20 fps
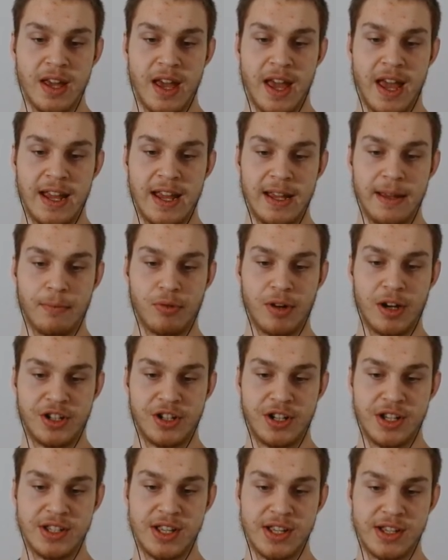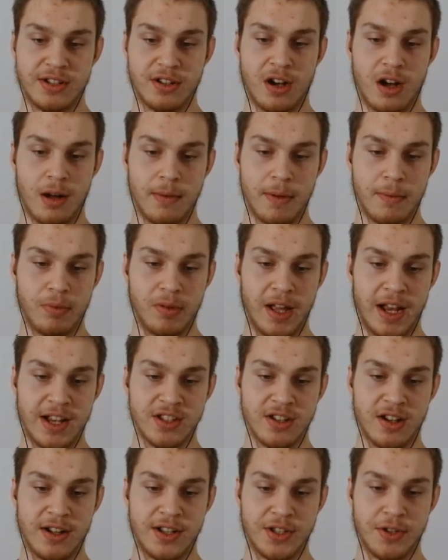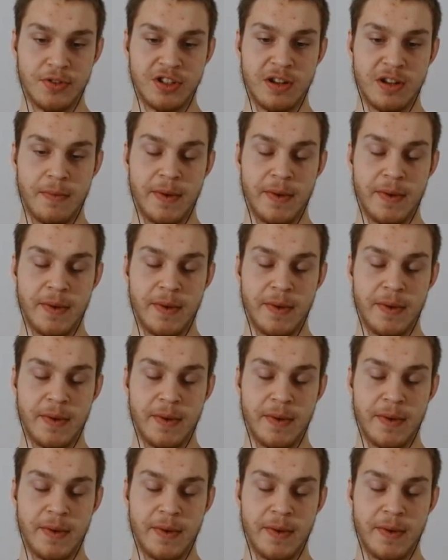Hate and prejudice is commonplace on social